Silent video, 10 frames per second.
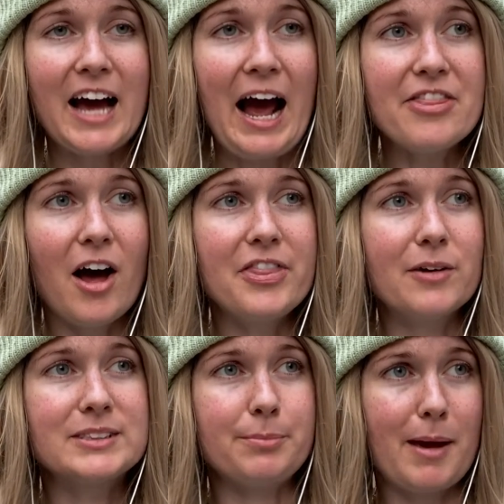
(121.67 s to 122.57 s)
I thought there
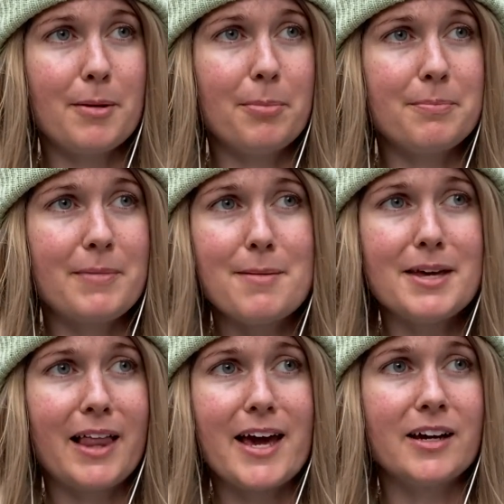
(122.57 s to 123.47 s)
was maybe
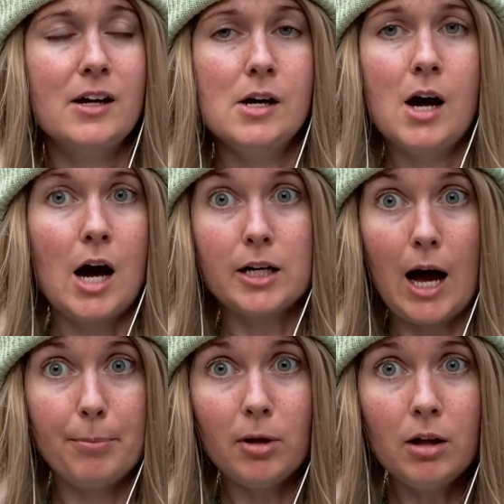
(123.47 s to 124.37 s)
like a
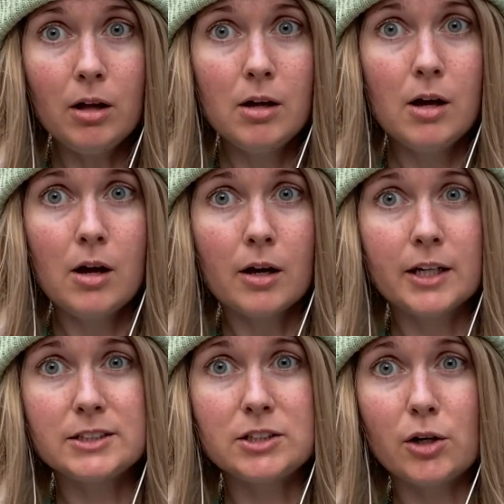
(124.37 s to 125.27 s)
couple,
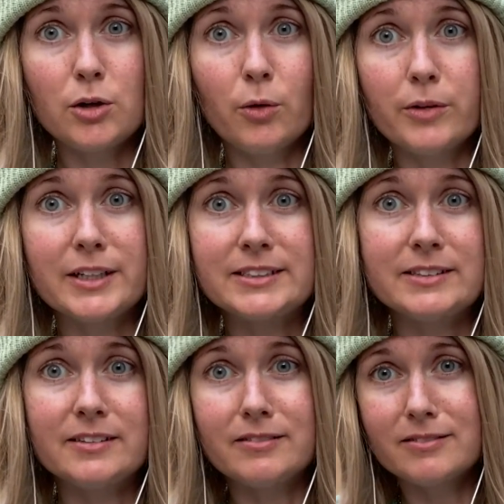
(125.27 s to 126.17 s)
because, you know, you only,
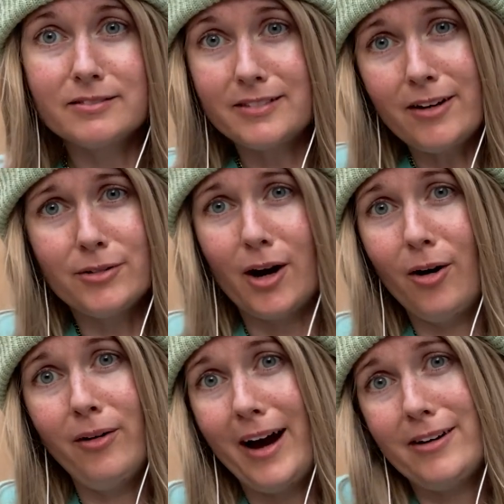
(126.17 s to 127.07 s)
I
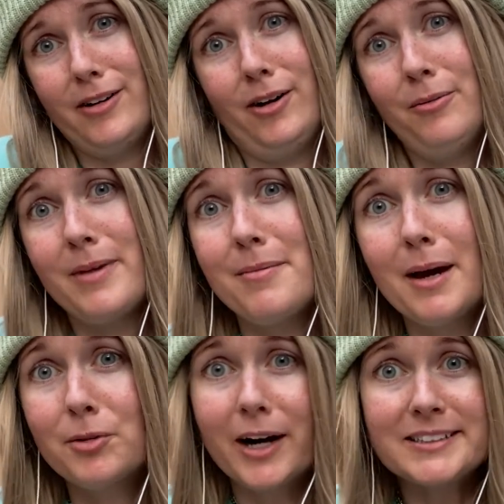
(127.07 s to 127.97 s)
don't know, maybe
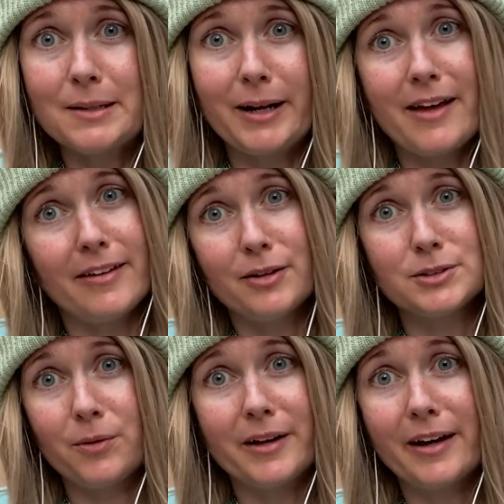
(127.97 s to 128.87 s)
I'm crazy, but I thought there was
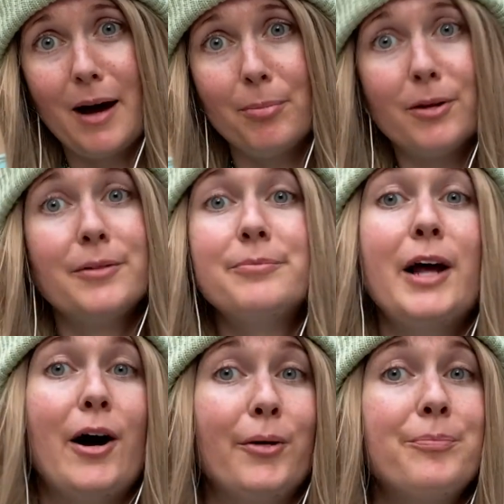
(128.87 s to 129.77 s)
only a couple.
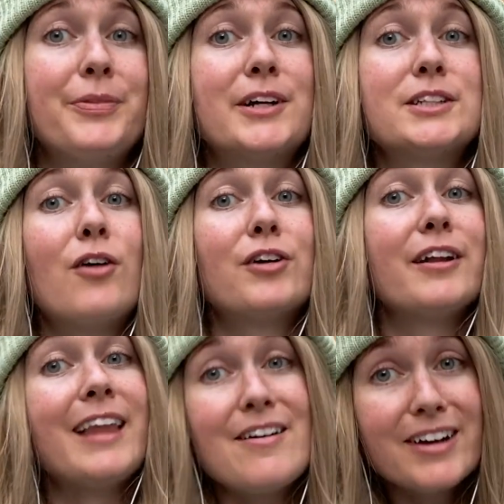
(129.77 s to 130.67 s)
No, there's over
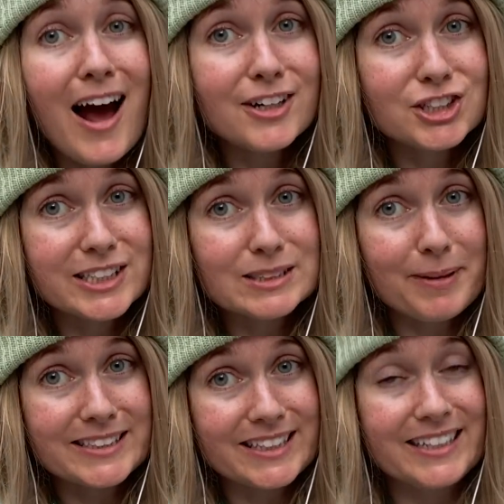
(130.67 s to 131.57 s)
1,100
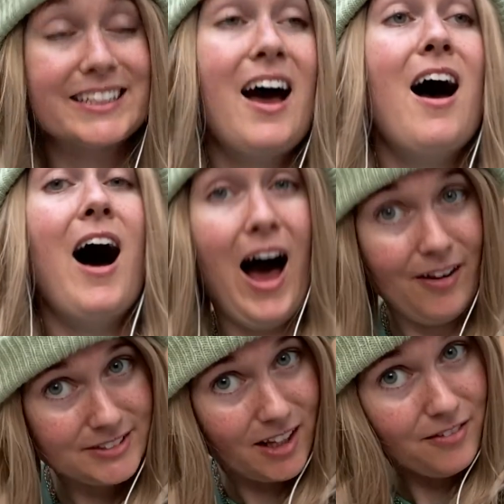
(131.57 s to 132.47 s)
species of
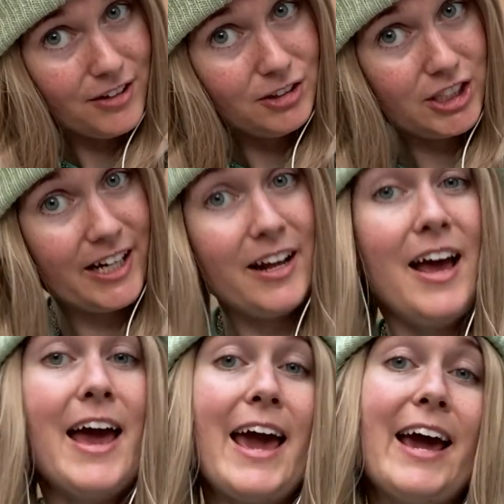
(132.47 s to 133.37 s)
solifugid,
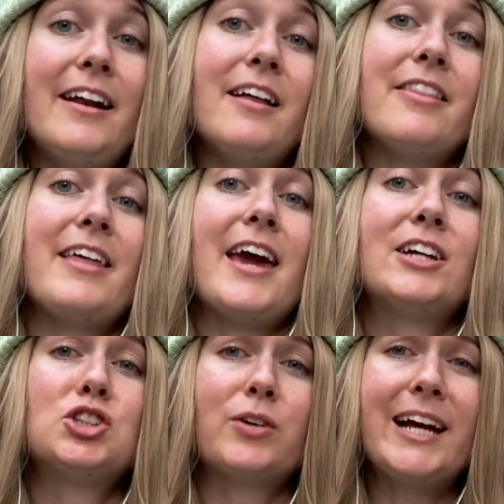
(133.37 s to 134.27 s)
and they
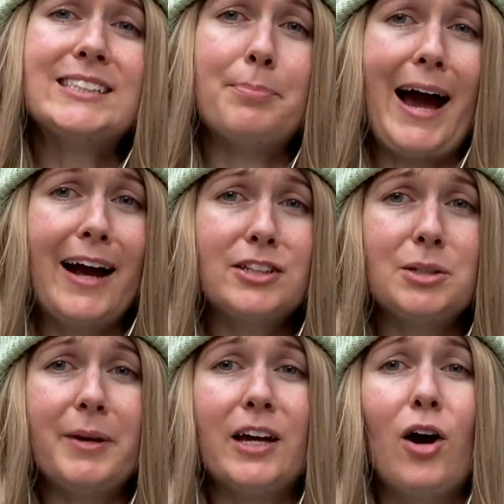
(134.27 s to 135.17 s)
trace back to
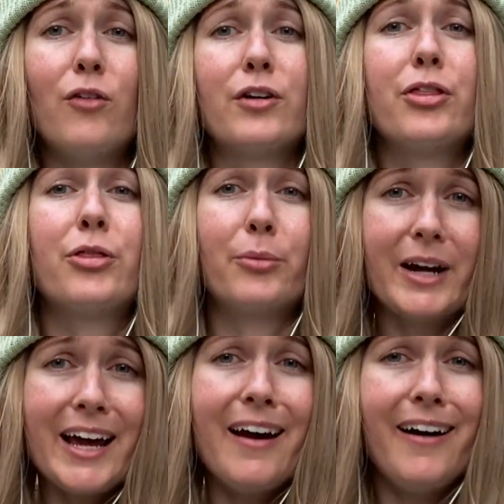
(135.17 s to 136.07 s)
being over
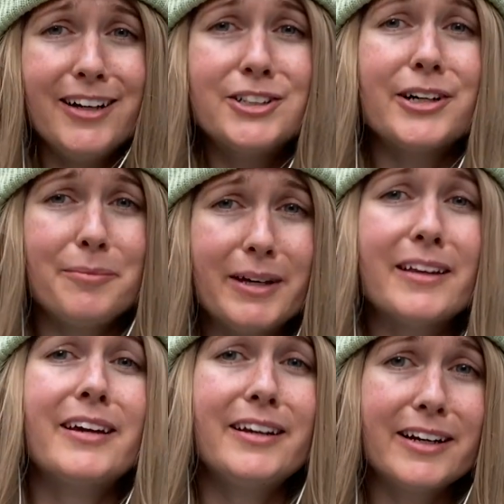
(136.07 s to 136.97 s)
300
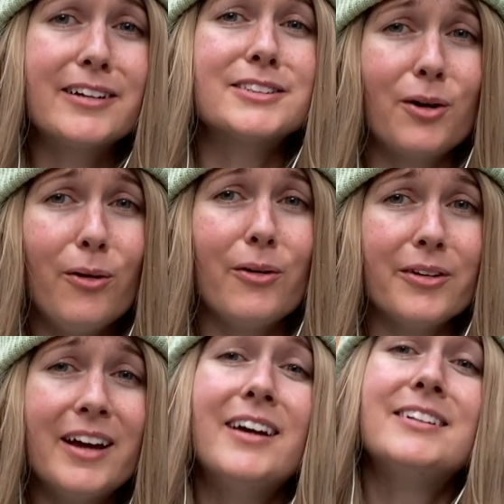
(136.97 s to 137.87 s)
million years old.
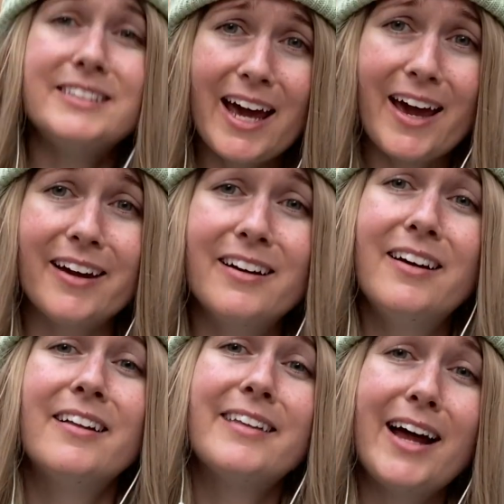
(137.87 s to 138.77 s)
Dang,
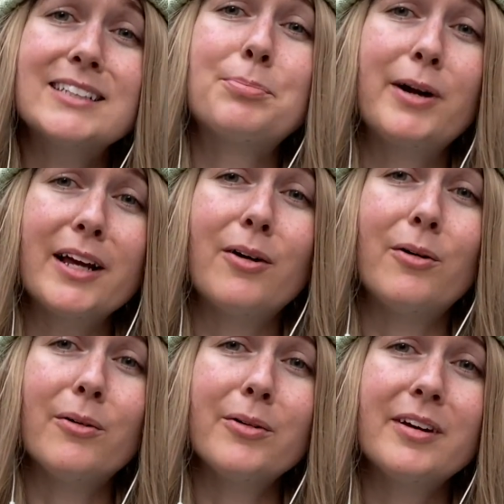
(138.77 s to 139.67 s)
that is pretty
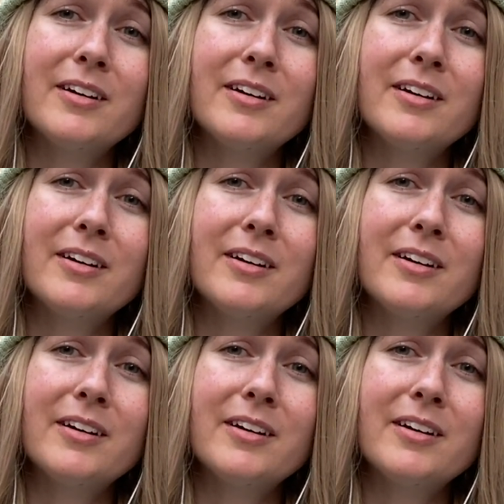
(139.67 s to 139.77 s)
old.